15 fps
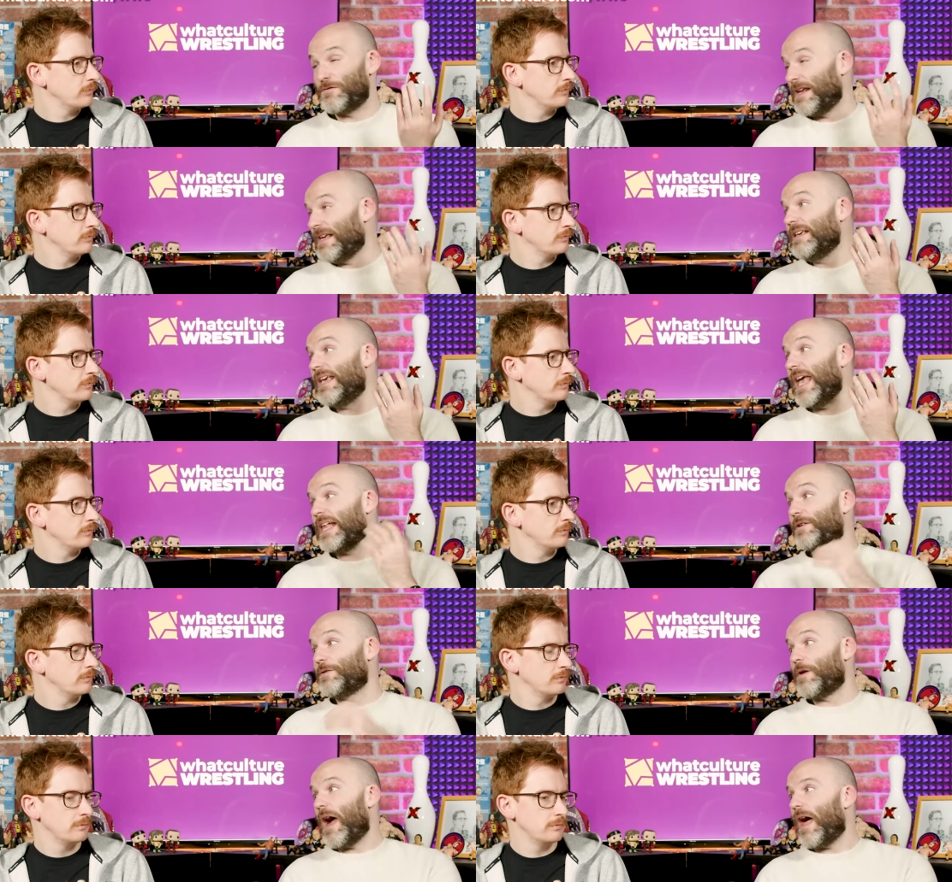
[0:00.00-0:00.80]
Speaker 1: ring
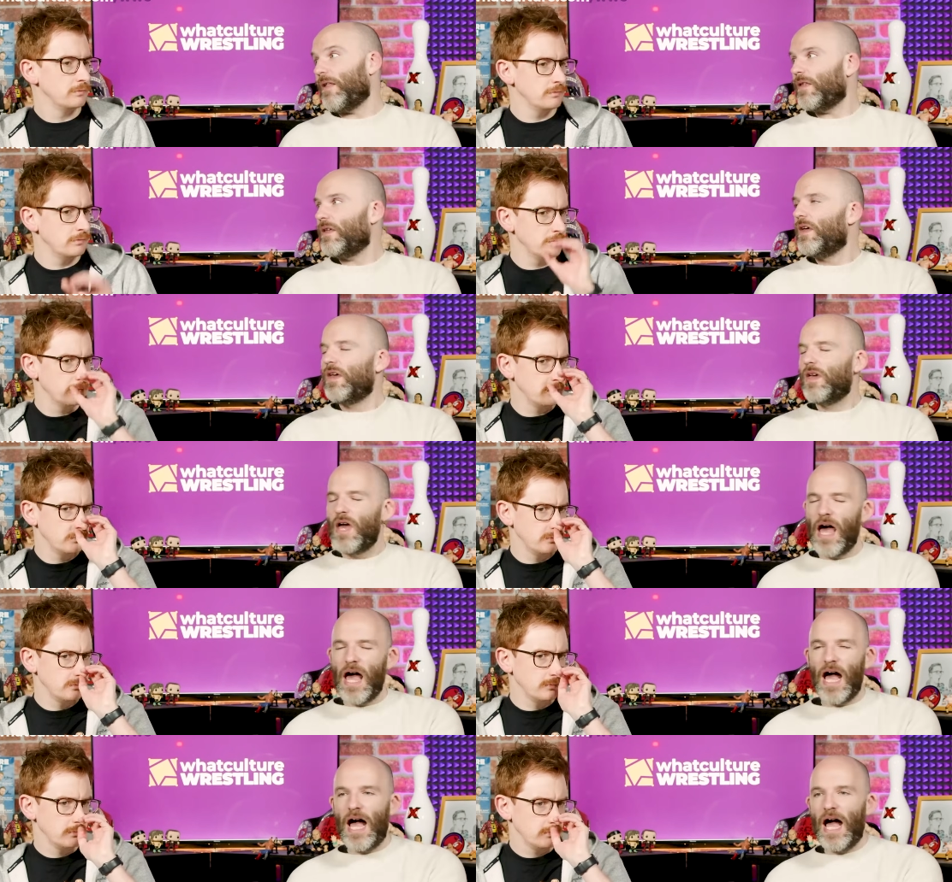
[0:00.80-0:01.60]
general.
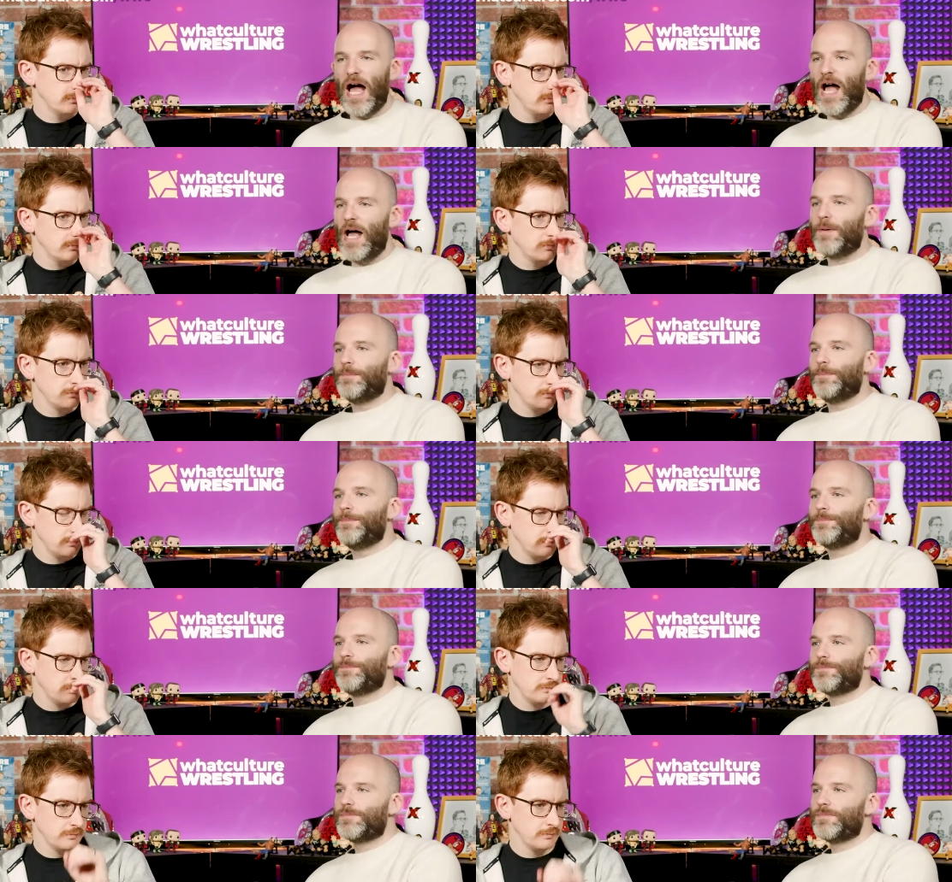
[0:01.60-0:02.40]
Mm.
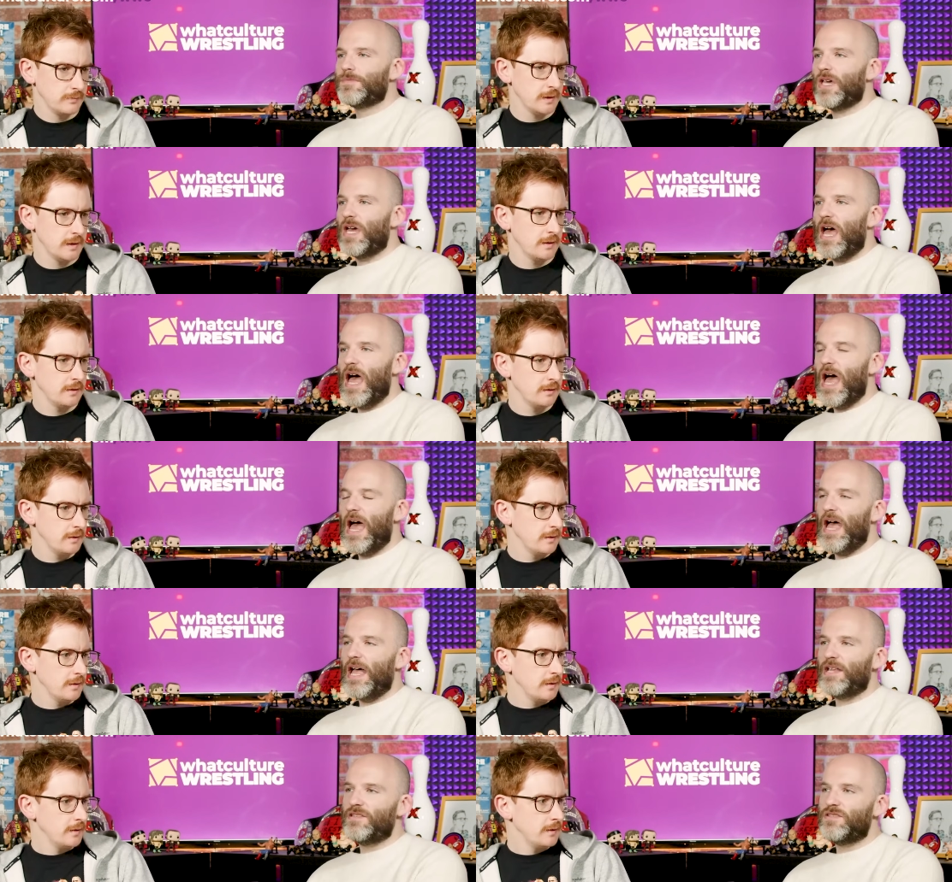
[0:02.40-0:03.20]
Um,
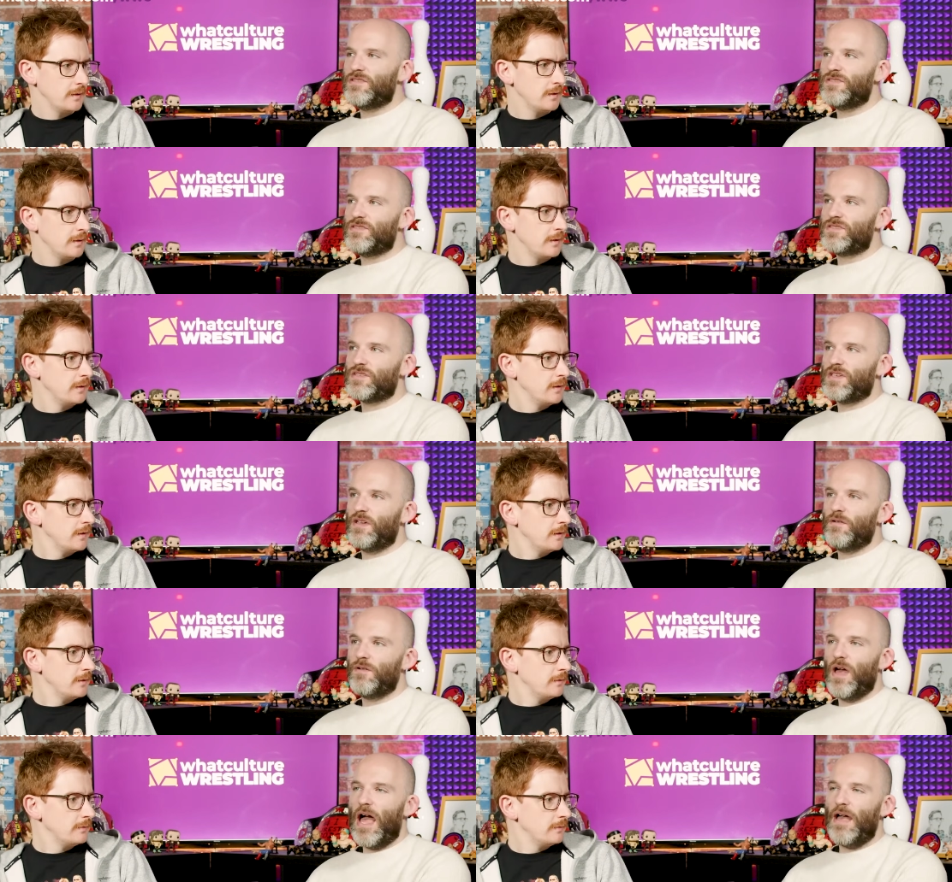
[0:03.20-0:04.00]
and
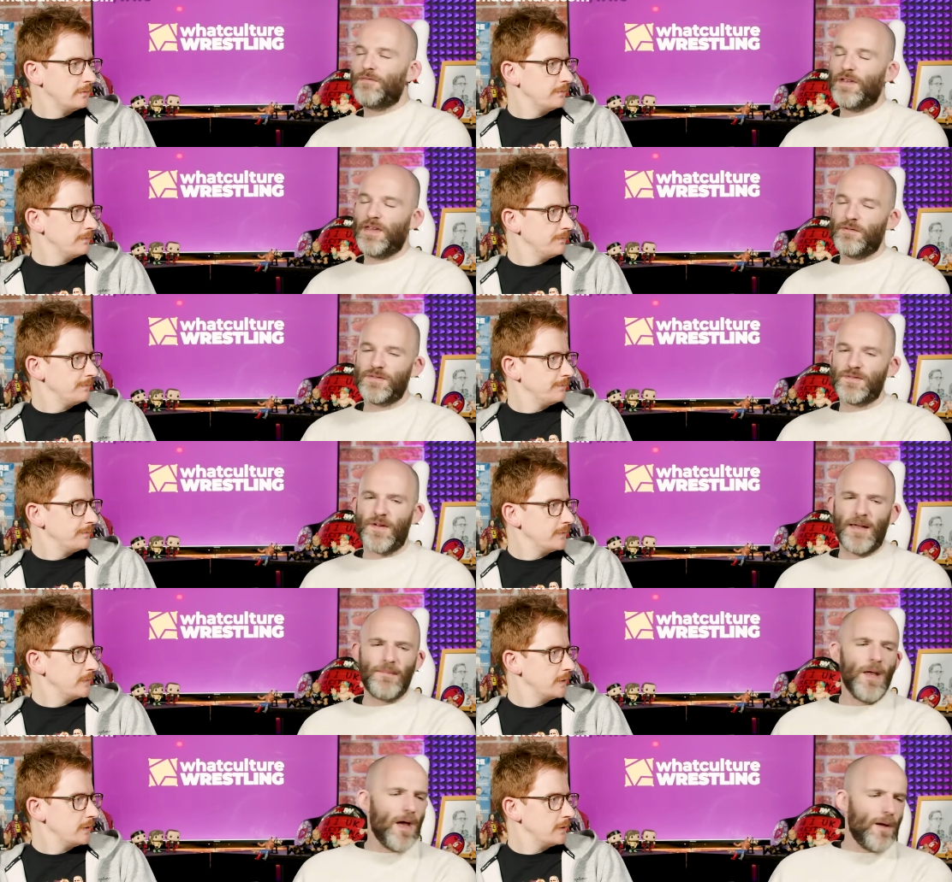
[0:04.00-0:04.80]
it, I think it was
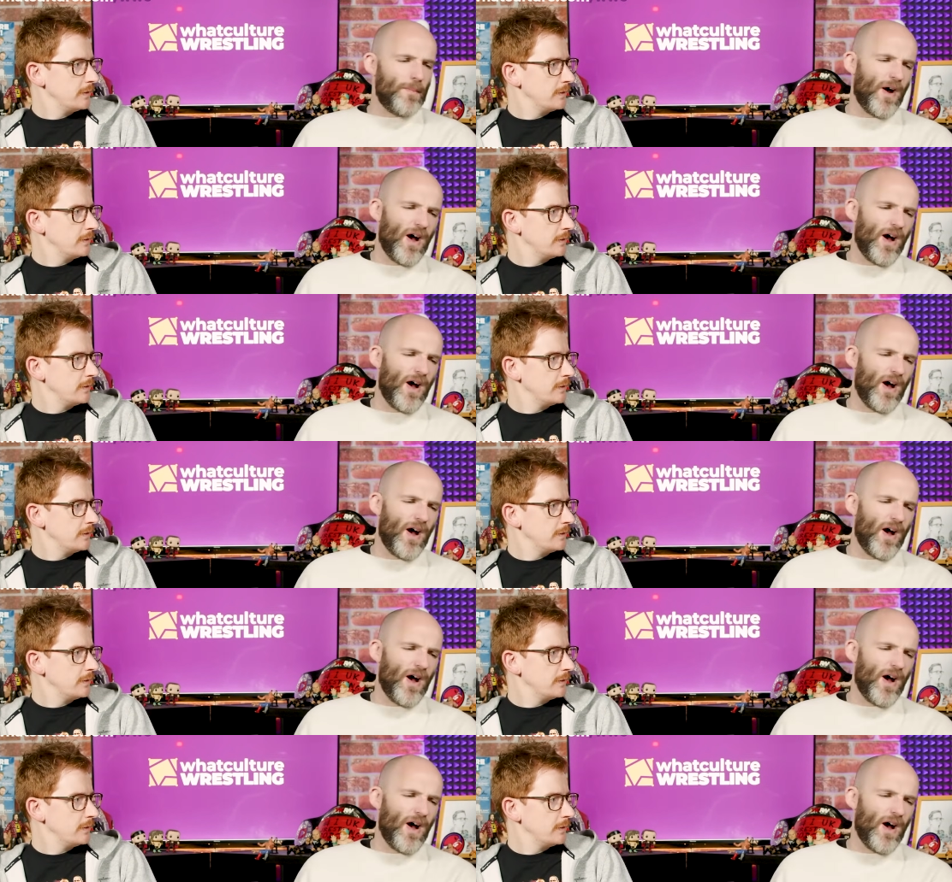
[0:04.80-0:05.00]
fine.